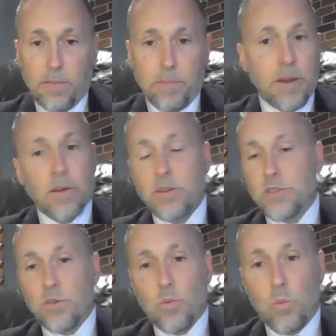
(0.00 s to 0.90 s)
Marriage is
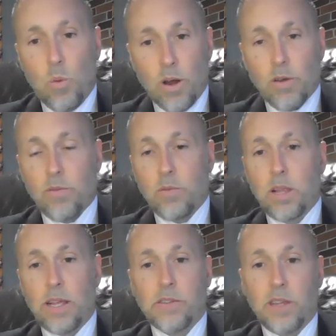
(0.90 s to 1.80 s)
a wonderful
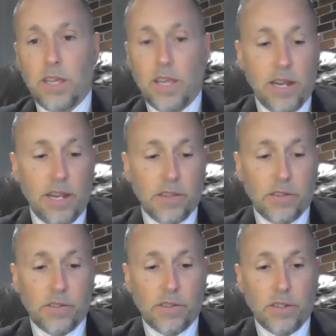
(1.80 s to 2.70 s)
blessing. It
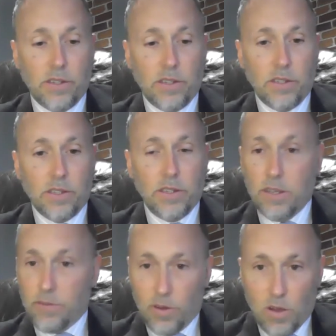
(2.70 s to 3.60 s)
is
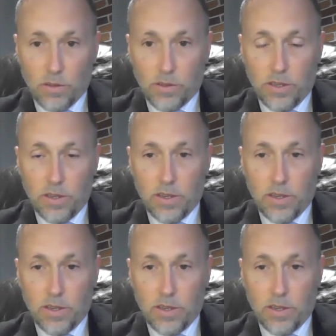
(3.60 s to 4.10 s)
difficult.